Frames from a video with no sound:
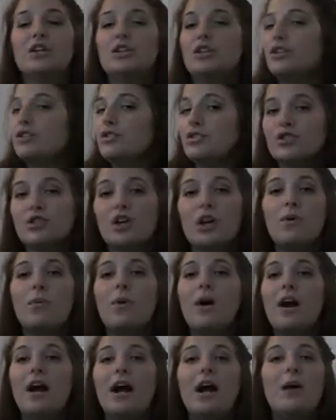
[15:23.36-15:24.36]
you're just going to
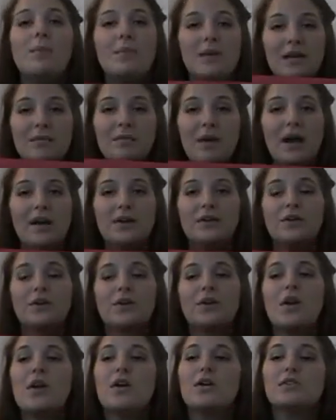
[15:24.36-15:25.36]
want a big
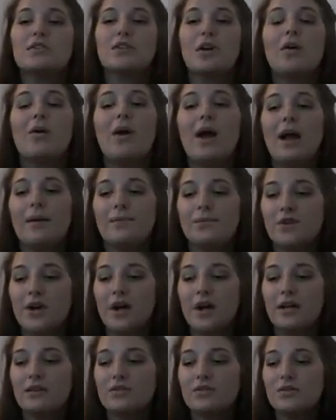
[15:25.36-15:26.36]
binder. So I'm
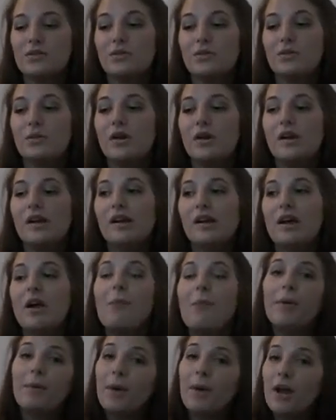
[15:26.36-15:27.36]
trying to
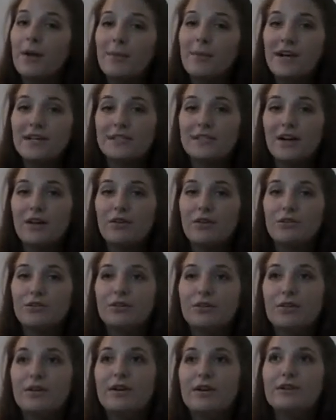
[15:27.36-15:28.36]
prepare
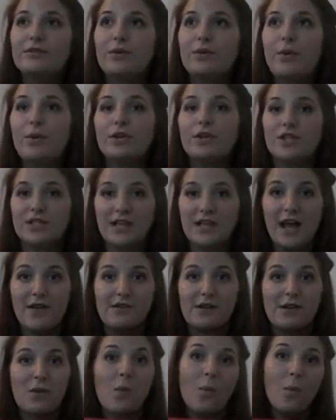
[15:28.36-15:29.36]
myself for just
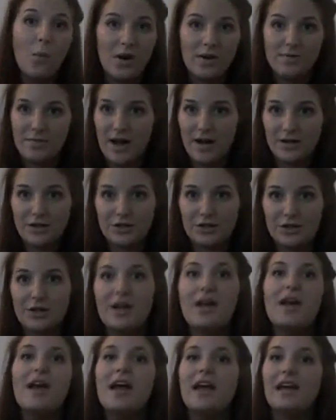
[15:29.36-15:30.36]
having one
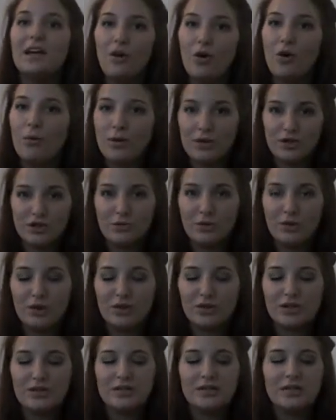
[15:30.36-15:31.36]
binder and a whole bunch of
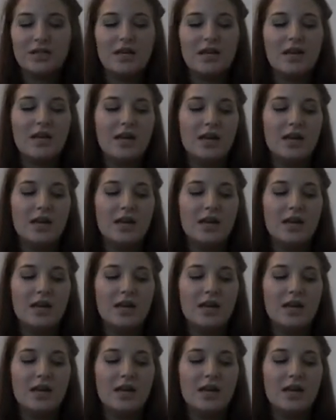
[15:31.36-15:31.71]
books.